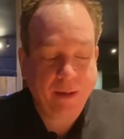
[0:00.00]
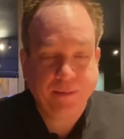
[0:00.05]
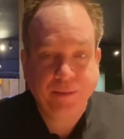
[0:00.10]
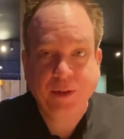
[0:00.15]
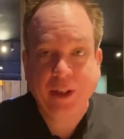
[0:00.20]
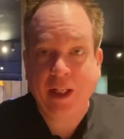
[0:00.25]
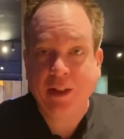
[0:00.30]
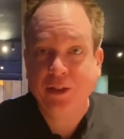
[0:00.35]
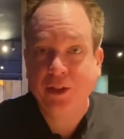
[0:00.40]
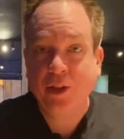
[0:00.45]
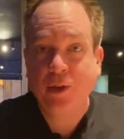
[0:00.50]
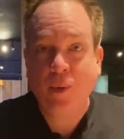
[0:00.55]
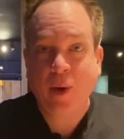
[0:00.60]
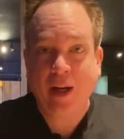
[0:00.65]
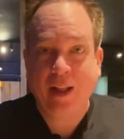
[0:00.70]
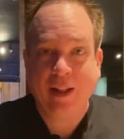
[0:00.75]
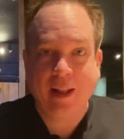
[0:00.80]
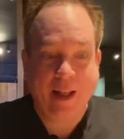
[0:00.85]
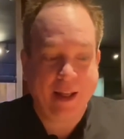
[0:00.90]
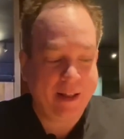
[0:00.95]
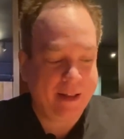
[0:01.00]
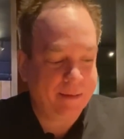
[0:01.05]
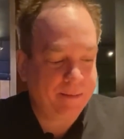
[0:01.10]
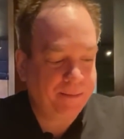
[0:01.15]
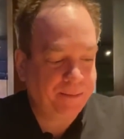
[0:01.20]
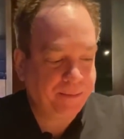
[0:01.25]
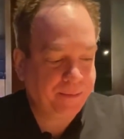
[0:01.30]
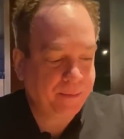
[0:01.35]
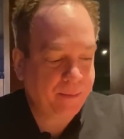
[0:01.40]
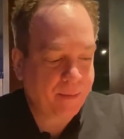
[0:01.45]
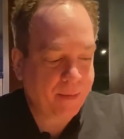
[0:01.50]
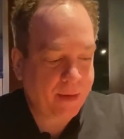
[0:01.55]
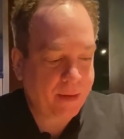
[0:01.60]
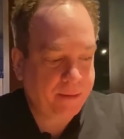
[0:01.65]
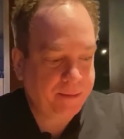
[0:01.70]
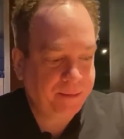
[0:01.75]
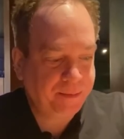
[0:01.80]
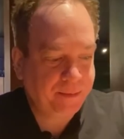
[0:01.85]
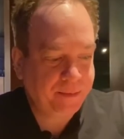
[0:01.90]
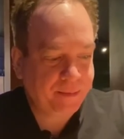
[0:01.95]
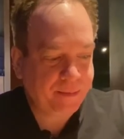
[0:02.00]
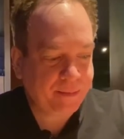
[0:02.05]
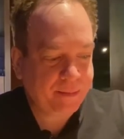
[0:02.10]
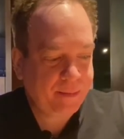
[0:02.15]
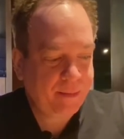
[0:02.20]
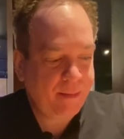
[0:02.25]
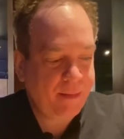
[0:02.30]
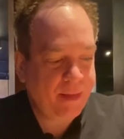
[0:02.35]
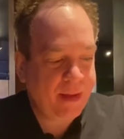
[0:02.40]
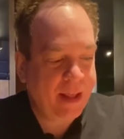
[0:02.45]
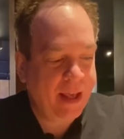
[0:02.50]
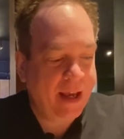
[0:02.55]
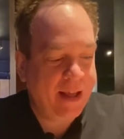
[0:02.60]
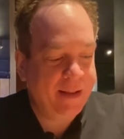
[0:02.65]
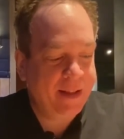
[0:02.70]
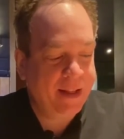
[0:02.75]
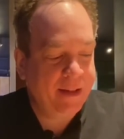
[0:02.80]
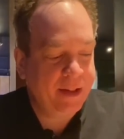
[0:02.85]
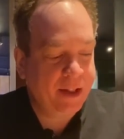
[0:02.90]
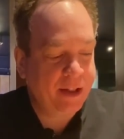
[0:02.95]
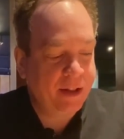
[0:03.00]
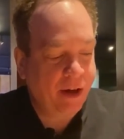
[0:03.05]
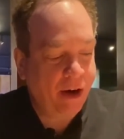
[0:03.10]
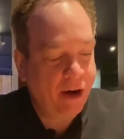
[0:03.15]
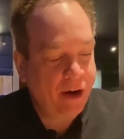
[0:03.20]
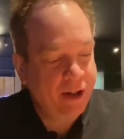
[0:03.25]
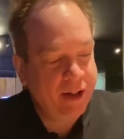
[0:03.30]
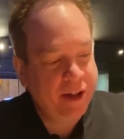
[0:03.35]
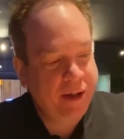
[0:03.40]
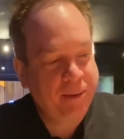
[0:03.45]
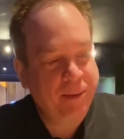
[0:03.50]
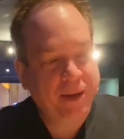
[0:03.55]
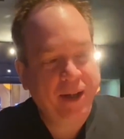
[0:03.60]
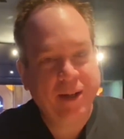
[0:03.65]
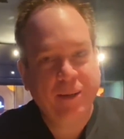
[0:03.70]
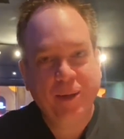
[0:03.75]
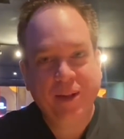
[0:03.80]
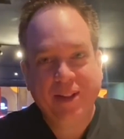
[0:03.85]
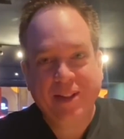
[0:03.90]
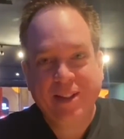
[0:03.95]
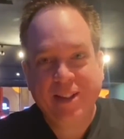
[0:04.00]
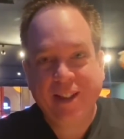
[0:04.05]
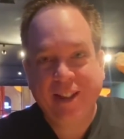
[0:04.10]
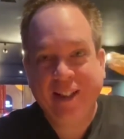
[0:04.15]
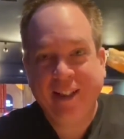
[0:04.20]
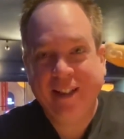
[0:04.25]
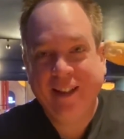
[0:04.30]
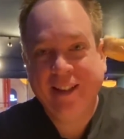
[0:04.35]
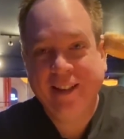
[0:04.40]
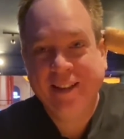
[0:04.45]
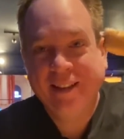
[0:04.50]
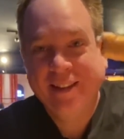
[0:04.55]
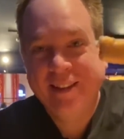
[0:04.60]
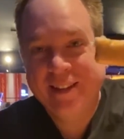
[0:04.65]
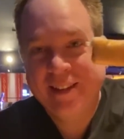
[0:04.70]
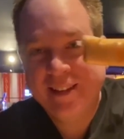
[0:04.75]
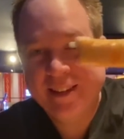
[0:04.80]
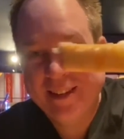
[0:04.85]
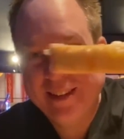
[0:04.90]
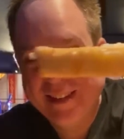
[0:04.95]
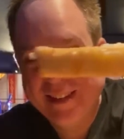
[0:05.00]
It's actually quite light. And then the garlic bread with cheese